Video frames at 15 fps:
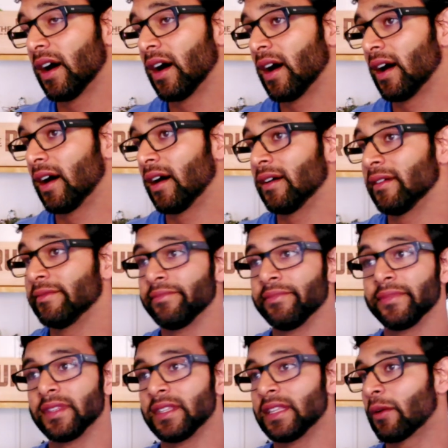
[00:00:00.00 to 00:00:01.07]
now
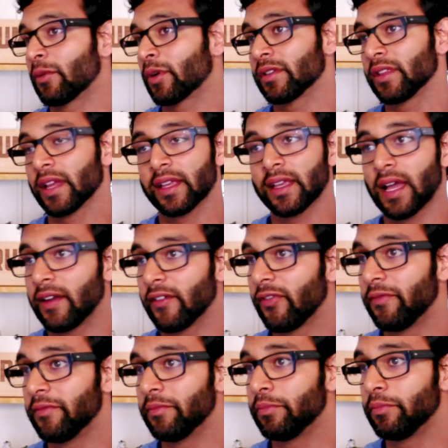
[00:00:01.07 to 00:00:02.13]
we're like kind
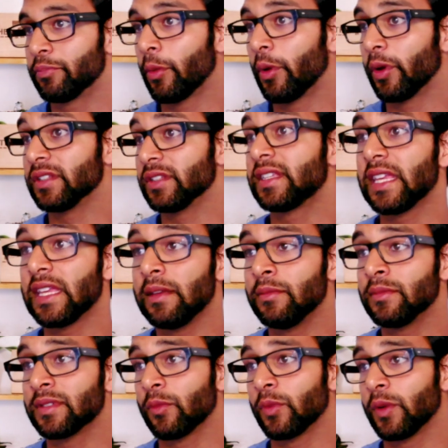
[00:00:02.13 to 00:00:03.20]
of promoting
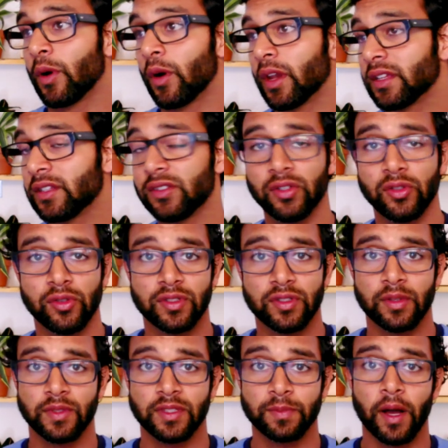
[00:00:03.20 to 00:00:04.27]
teams, and we want to do
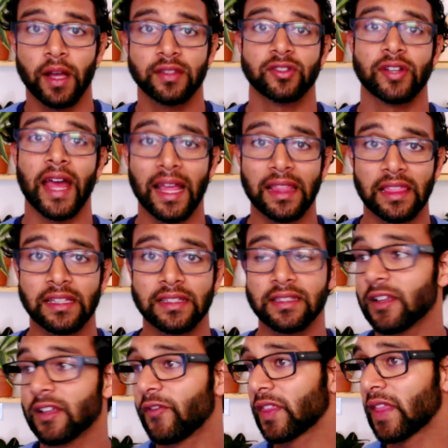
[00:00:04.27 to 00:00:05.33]
some sponsored athletes and
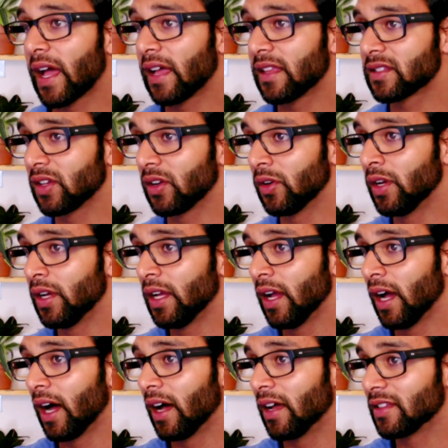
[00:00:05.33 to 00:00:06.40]
stuff like that. So
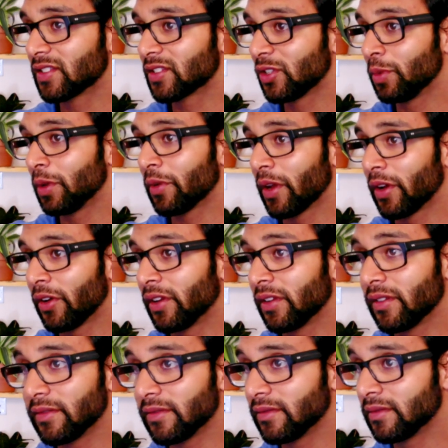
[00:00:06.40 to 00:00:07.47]
Scooby
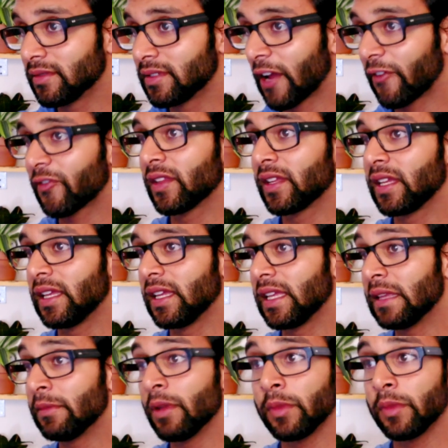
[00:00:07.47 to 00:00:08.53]
Runner, definitely
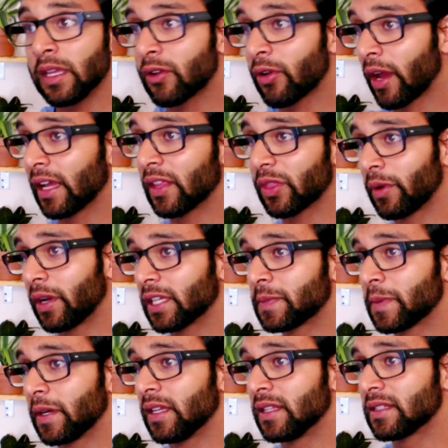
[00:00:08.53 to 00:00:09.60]
email me, Craig at The Run
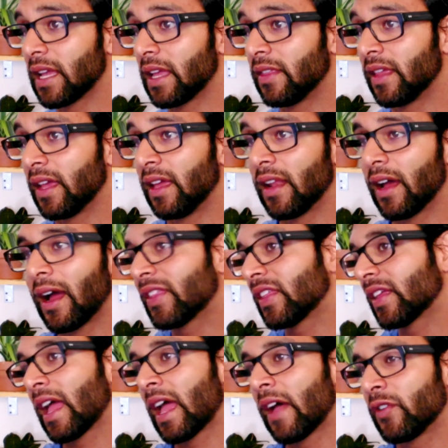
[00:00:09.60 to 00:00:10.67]
Experience, and then I
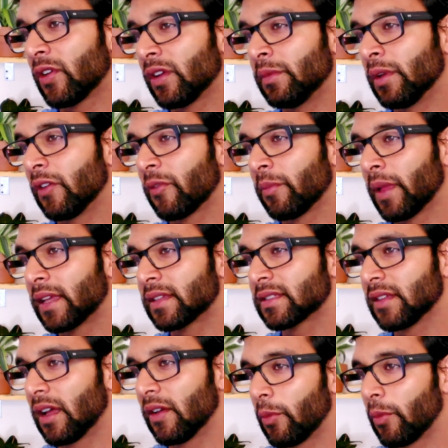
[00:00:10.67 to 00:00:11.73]
think I have your email from
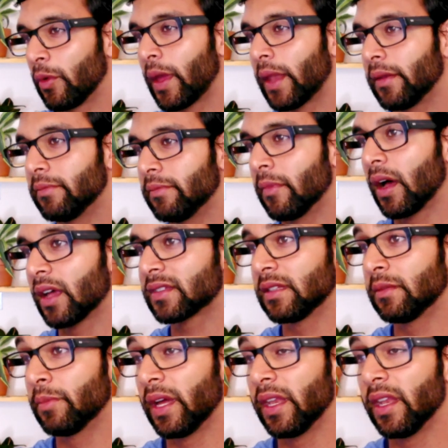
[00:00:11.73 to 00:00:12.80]
last when we met in
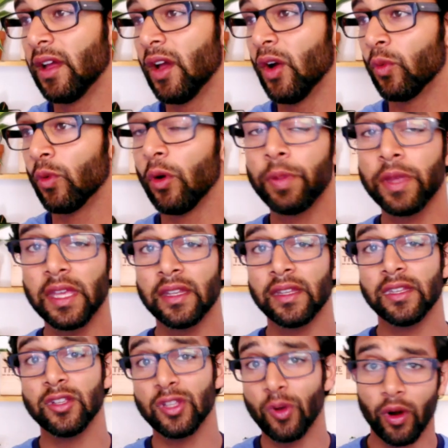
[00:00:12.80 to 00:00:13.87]
Boston. But we'll be in
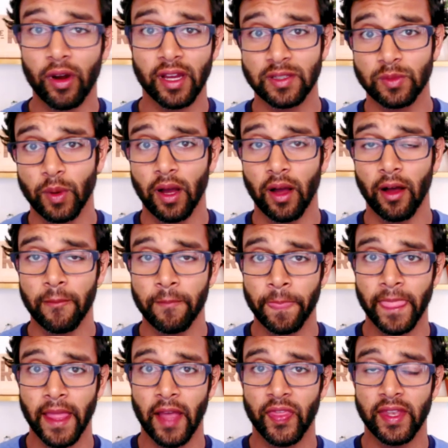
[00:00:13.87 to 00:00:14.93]
New York as well
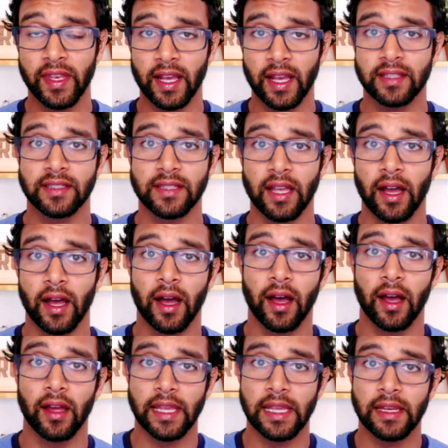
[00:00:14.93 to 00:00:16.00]
at the next.
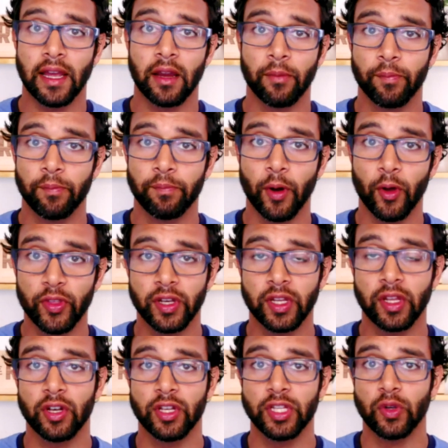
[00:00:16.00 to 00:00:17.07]
Nate and I are both going
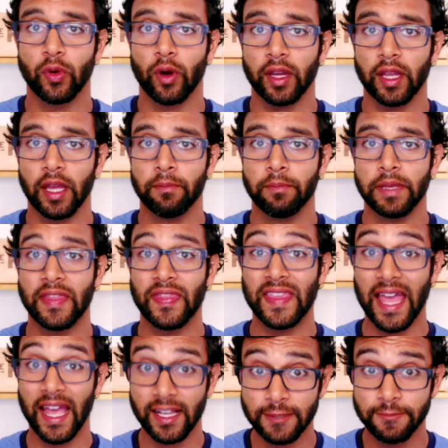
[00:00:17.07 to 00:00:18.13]
to go to New York and be at the
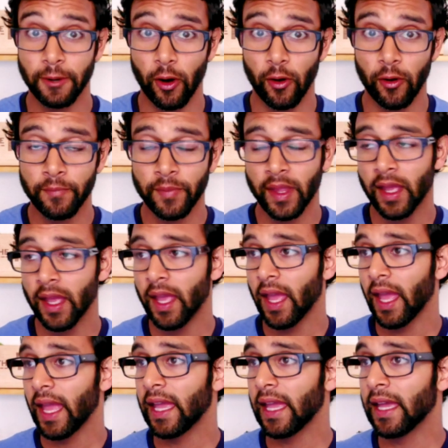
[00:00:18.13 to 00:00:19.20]
Expo.
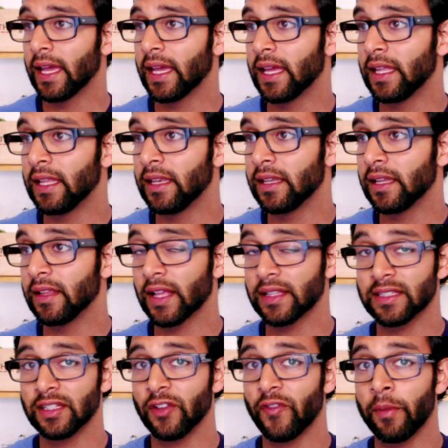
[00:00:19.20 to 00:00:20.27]
And
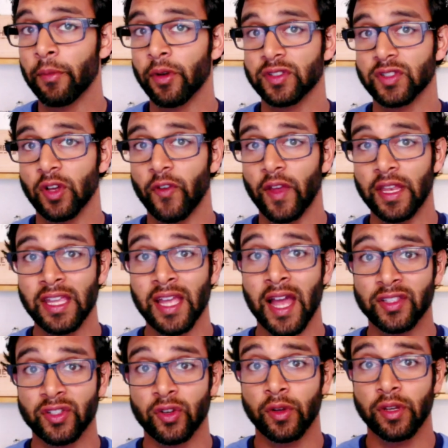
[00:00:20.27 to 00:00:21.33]
that's in November, so if any of you
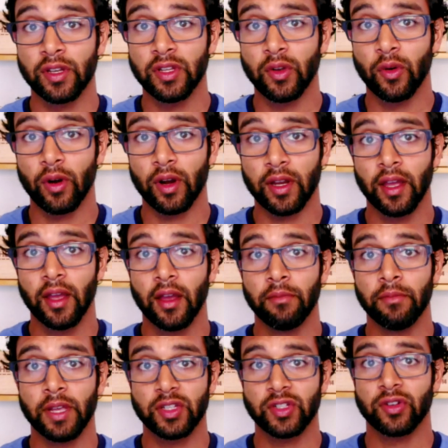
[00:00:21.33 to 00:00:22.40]
guys are going to New York,
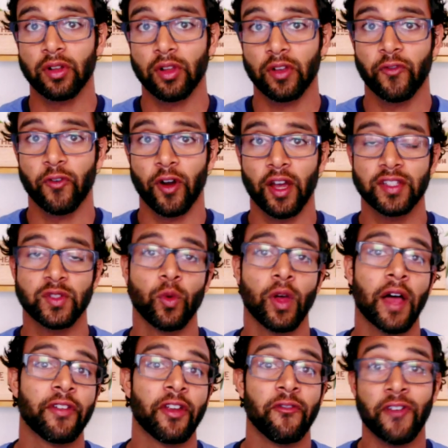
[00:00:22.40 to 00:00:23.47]
make sure to look for us, and we'll
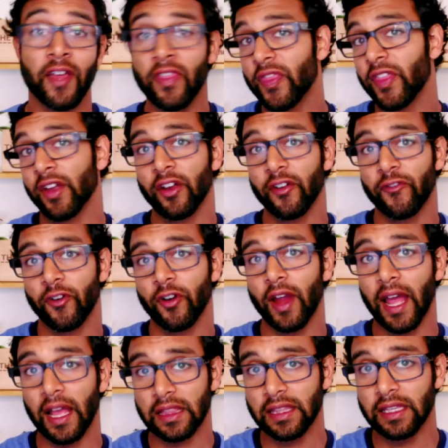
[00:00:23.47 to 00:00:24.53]
have an event there for
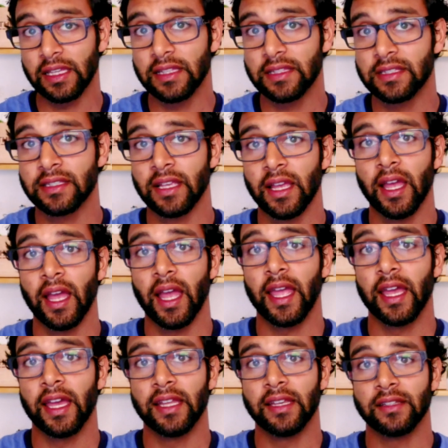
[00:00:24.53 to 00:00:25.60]
athletes
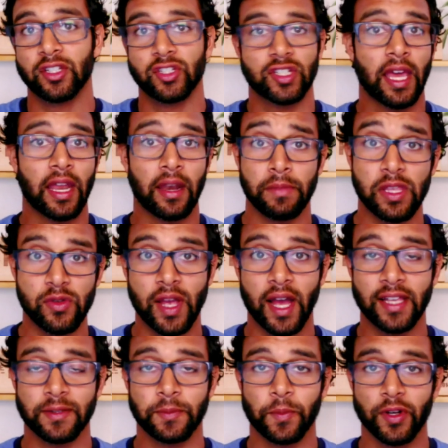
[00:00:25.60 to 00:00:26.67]
and just to kind of meet you
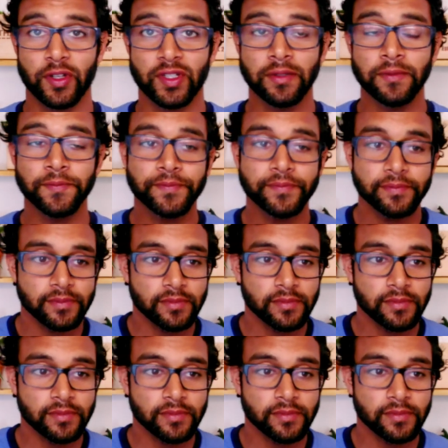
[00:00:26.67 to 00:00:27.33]
guys in person.